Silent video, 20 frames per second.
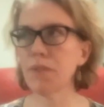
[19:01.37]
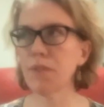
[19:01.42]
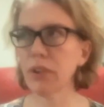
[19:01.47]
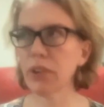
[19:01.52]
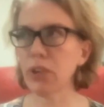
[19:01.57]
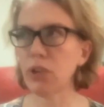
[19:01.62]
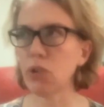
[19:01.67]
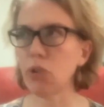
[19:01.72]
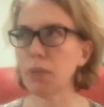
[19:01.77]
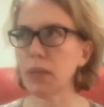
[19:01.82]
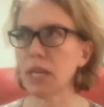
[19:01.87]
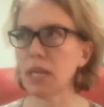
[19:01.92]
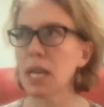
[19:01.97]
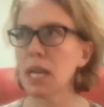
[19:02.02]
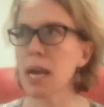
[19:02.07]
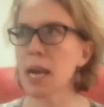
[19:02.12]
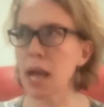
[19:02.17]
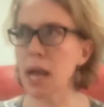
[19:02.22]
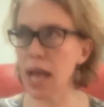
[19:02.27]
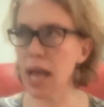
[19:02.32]
very human,
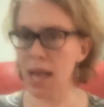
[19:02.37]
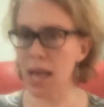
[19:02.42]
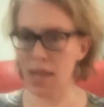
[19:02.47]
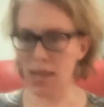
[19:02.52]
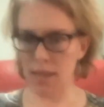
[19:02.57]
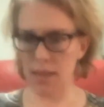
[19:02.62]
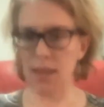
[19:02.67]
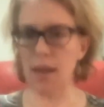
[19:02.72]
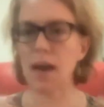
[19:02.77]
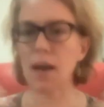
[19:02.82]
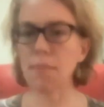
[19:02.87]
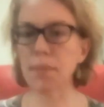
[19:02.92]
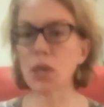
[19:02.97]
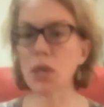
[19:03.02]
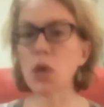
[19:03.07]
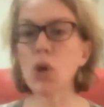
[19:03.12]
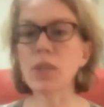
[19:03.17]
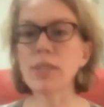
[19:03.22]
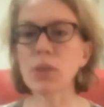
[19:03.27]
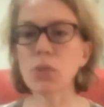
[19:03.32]

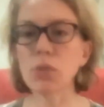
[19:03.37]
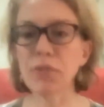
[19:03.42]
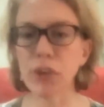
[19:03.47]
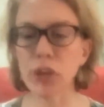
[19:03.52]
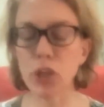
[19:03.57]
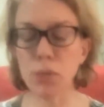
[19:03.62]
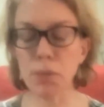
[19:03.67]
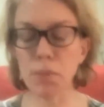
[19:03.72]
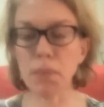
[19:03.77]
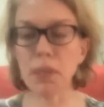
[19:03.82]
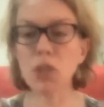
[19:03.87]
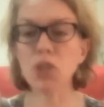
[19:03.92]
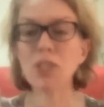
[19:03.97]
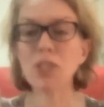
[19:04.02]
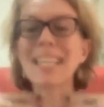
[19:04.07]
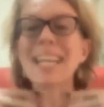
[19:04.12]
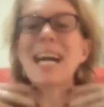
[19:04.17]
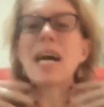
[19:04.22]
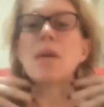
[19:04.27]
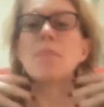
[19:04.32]
because
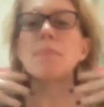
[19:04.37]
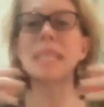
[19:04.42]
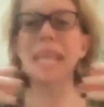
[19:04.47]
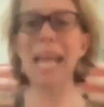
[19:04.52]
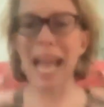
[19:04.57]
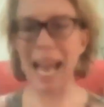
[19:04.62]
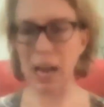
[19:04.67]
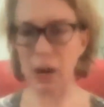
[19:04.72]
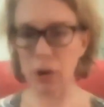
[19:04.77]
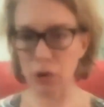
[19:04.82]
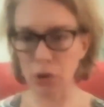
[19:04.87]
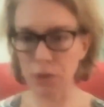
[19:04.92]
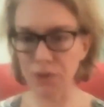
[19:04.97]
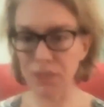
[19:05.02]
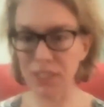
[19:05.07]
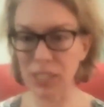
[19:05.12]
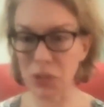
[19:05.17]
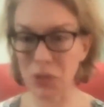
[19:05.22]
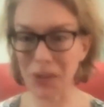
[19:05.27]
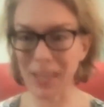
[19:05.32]
it comes out of
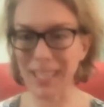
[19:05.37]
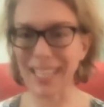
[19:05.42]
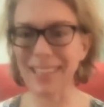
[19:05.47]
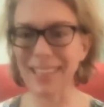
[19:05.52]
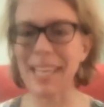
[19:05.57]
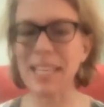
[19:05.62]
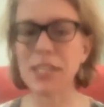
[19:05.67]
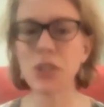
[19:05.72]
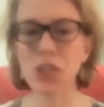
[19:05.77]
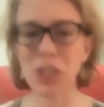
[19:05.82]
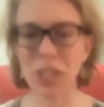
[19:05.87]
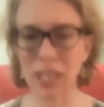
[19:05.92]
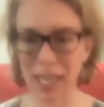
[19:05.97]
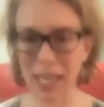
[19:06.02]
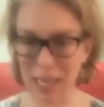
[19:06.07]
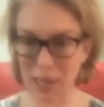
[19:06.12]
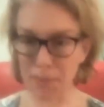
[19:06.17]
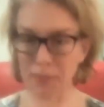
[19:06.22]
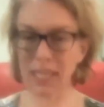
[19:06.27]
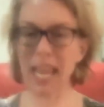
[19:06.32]
dysregulation. It
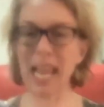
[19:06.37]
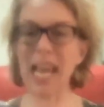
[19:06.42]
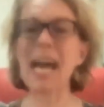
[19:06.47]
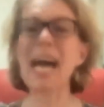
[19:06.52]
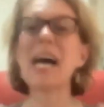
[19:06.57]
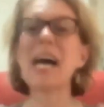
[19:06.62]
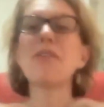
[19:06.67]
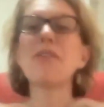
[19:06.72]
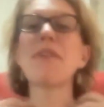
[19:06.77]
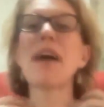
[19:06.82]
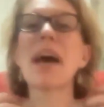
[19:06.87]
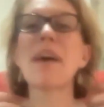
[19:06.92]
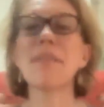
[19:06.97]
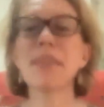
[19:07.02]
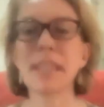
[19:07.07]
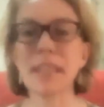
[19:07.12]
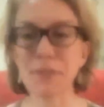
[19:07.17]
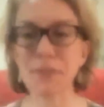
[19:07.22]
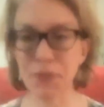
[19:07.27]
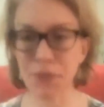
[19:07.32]
comes out of
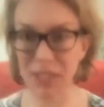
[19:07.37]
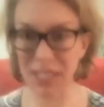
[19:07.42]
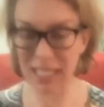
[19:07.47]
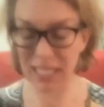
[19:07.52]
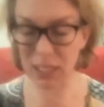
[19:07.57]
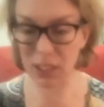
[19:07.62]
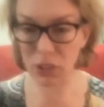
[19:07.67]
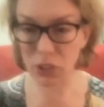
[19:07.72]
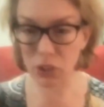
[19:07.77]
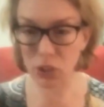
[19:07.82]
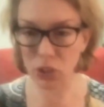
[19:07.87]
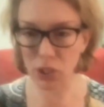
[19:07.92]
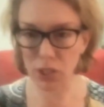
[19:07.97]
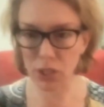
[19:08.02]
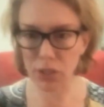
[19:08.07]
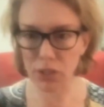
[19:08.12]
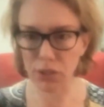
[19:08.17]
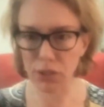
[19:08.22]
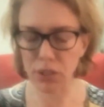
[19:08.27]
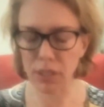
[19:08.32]
having a
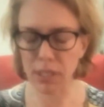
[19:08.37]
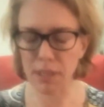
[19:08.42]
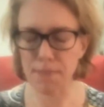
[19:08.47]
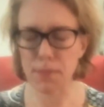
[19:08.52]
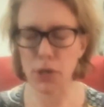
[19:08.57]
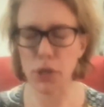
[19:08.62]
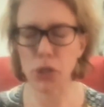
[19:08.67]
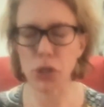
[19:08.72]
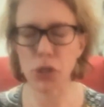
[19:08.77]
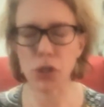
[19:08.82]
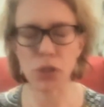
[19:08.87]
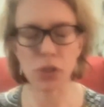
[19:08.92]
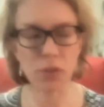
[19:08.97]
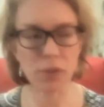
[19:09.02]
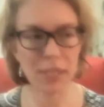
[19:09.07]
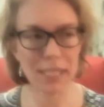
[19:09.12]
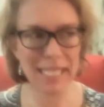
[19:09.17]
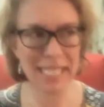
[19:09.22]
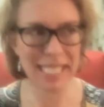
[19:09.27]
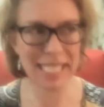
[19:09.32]
physiological and emotional
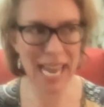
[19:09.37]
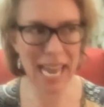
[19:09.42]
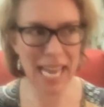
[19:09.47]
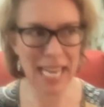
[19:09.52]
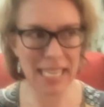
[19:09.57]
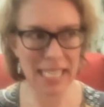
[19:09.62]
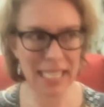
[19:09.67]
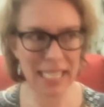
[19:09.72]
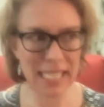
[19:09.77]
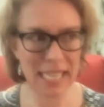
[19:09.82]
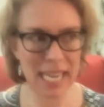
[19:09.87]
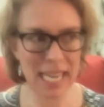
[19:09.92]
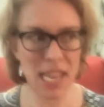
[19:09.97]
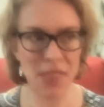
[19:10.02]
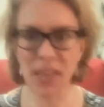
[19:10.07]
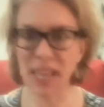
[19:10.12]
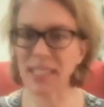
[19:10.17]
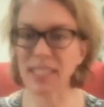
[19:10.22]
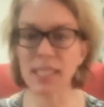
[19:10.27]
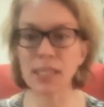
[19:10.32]
state
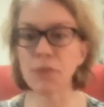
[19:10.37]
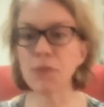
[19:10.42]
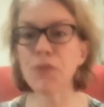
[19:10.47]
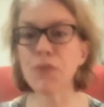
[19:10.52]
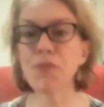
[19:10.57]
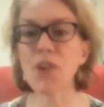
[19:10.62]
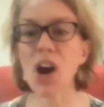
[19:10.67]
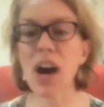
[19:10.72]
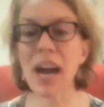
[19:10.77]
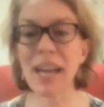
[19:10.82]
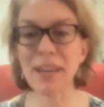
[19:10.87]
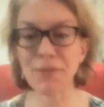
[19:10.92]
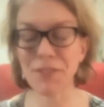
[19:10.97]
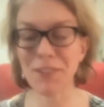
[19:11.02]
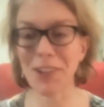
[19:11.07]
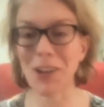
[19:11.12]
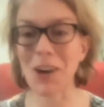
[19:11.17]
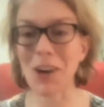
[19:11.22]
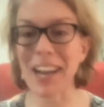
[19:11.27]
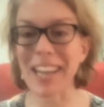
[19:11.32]
that's in fight
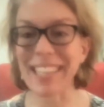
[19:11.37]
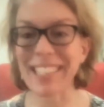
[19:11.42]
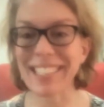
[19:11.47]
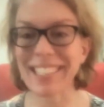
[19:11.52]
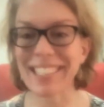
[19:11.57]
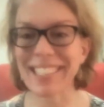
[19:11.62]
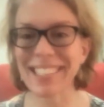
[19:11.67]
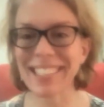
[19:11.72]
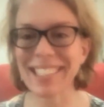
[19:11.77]
flight,